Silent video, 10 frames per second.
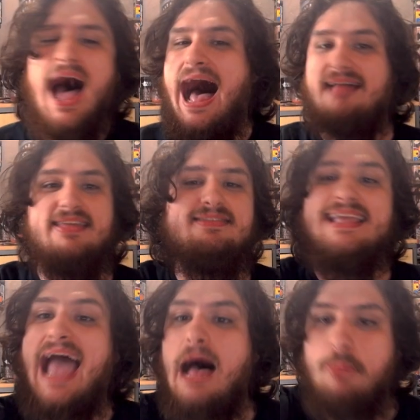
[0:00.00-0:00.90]
I think the
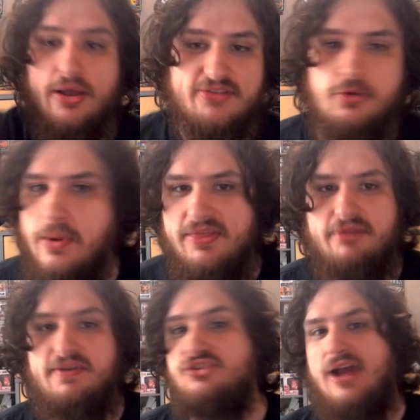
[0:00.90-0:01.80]
Cowboys could win the
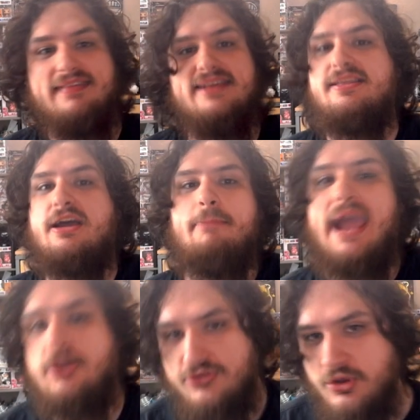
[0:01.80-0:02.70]
division. I think the
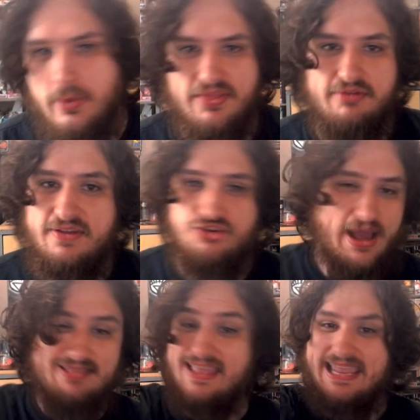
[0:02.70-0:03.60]
Commanders could win the division.
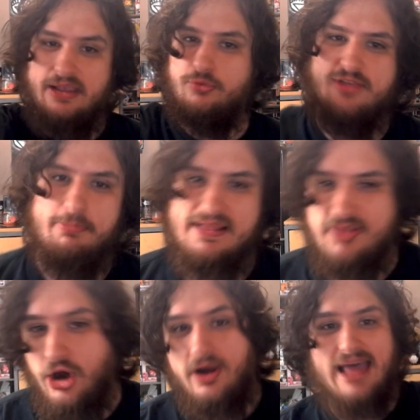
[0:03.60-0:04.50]
I think Eagles could be
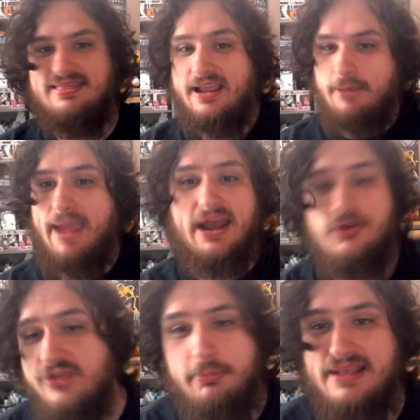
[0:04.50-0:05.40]
3rd. I think
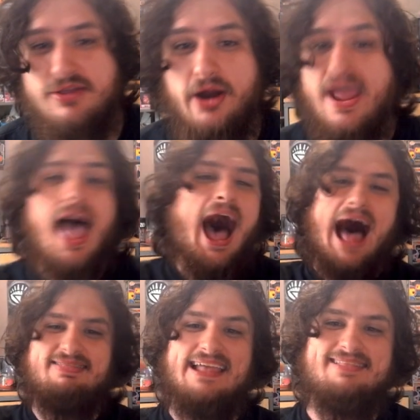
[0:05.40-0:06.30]
Commanders could be 3rd. I
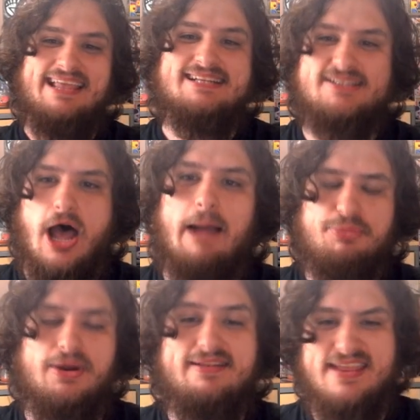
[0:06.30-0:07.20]
think these top
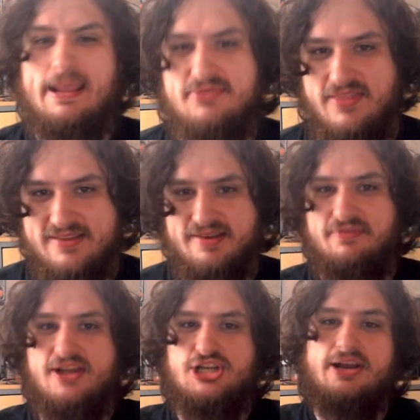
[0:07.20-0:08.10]
3 teams in this
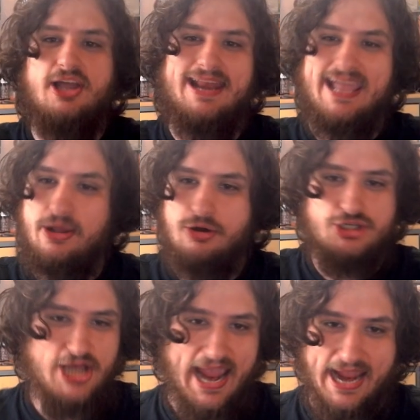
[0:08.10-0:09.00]
division could
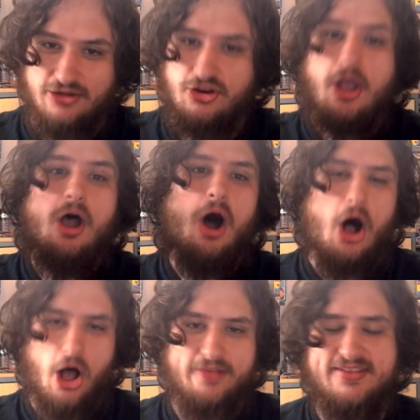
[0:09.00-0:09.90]
interchange
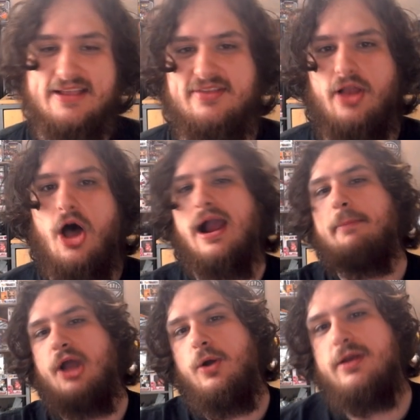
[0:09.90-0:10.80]
all season long. I'm
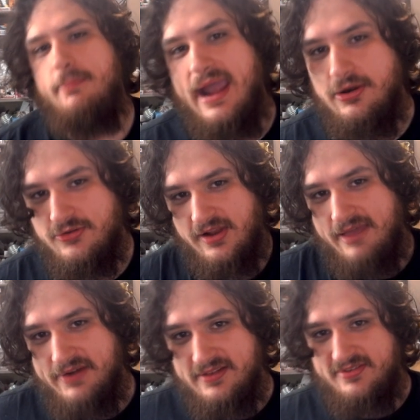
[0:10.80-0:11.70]
going Commanders
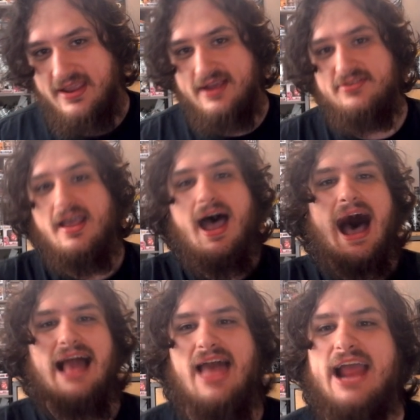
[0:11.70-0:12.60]
11-6.
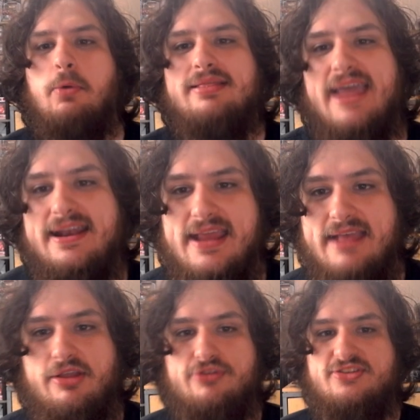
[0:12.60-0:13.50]
I like what they did.
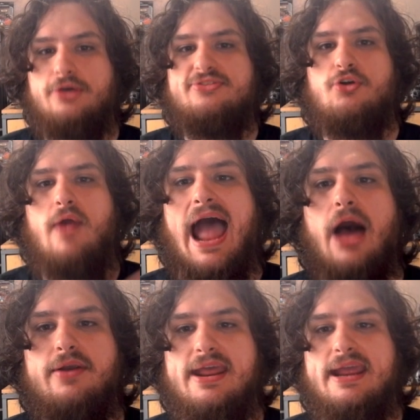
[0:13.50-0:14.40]
They're still
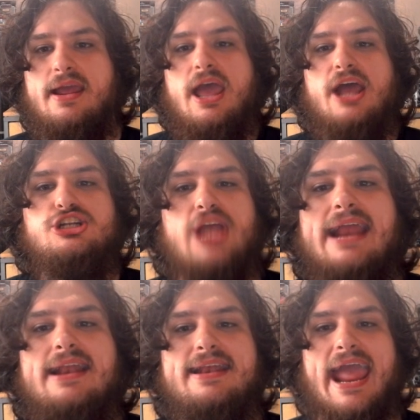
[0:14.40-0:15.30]
surrounding
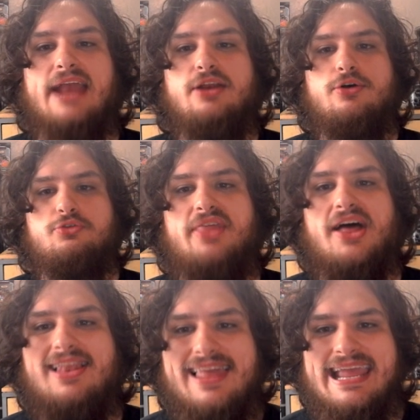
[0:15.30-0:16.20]
Jaden Daniels with
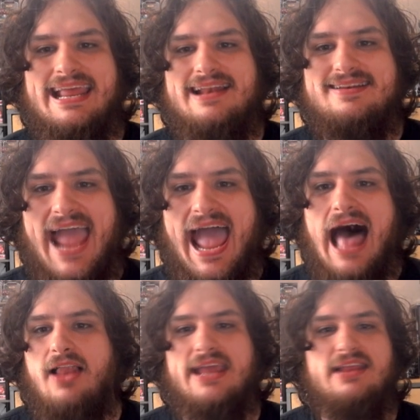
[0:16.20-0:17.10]
elite
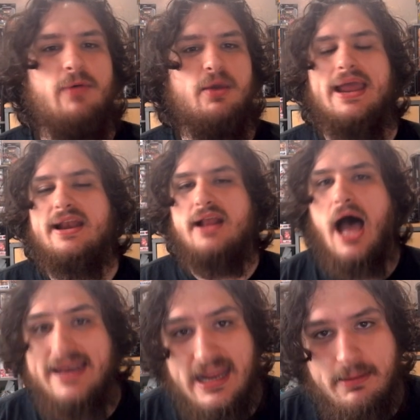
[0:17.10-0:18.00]
talent. They went and
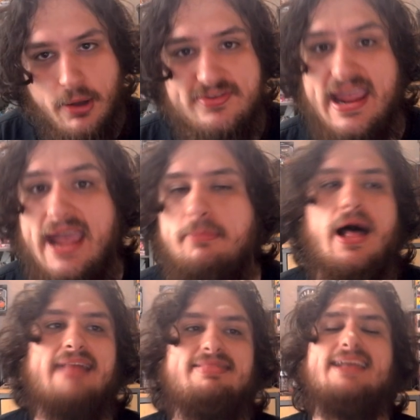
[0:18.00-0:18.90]
got Deebo Samuel.
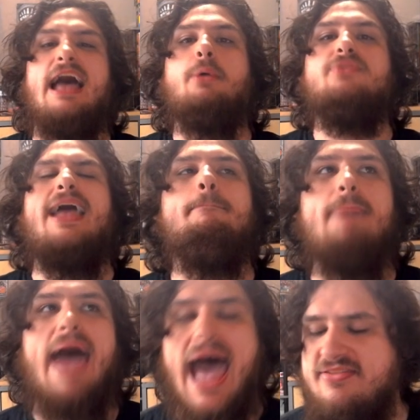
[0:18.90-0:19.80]
I think that was a
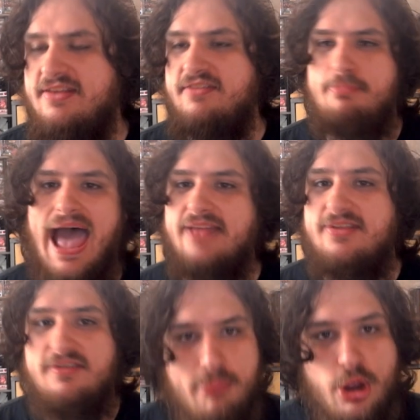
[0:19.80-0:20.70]
massive,
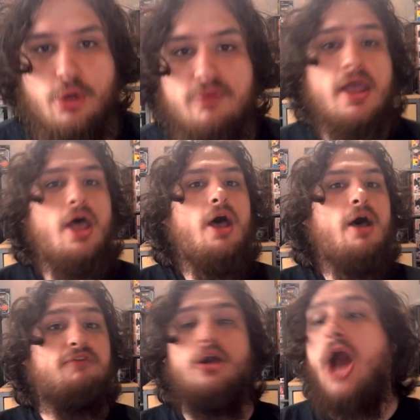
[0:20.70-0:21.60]
massive move
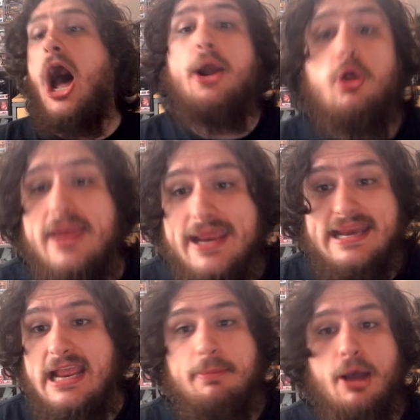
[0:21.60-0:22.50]
for not only
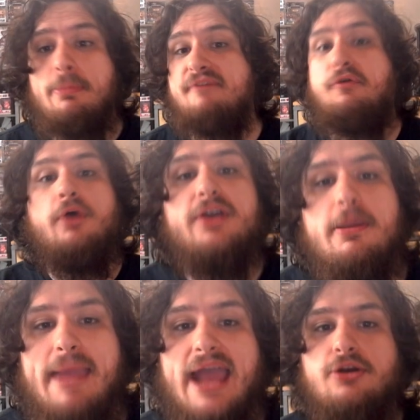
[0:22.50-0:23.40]
Deebo, but for the
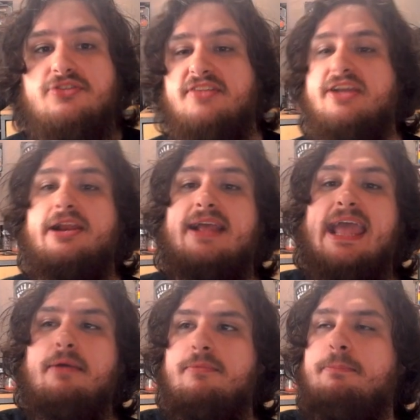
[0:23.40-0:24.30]
Commanders. It's going to
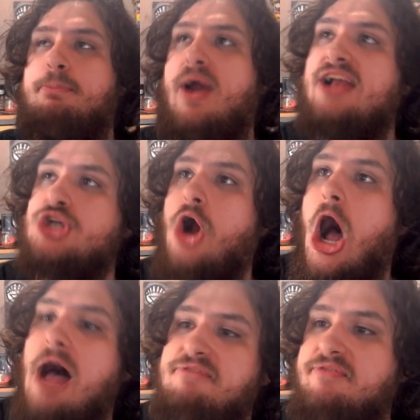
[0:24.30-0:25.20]
get pressure
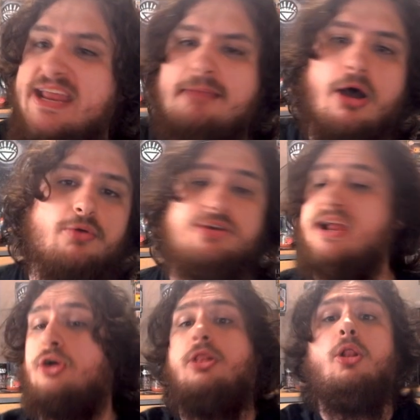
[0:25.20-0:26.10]
off of Deebo.
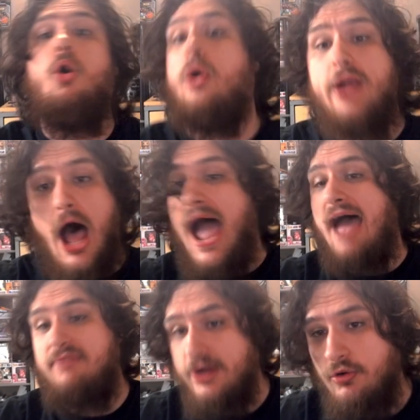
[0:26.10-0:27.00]
Dear Lord, not
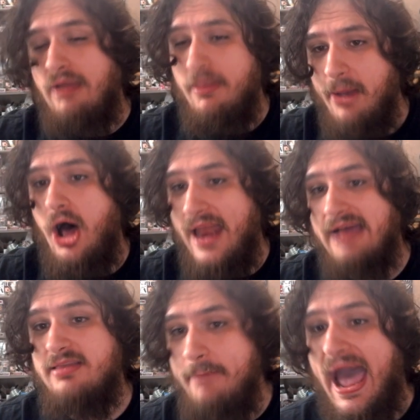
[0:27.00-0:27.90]
having to run the ball
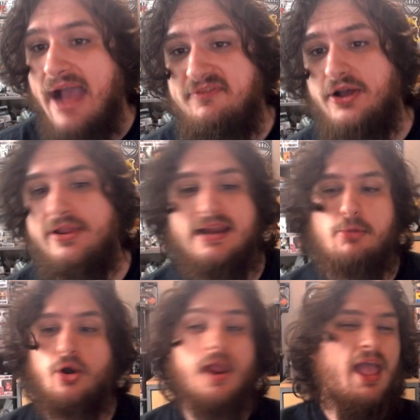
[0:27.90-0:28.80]
out the backfield
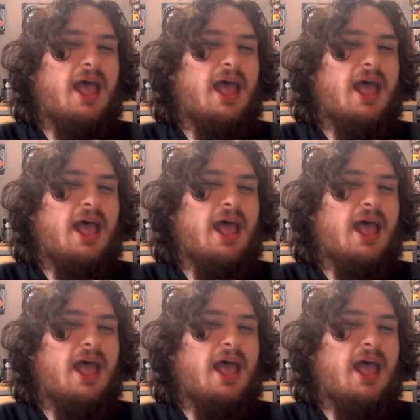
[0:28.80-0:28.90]
anymore.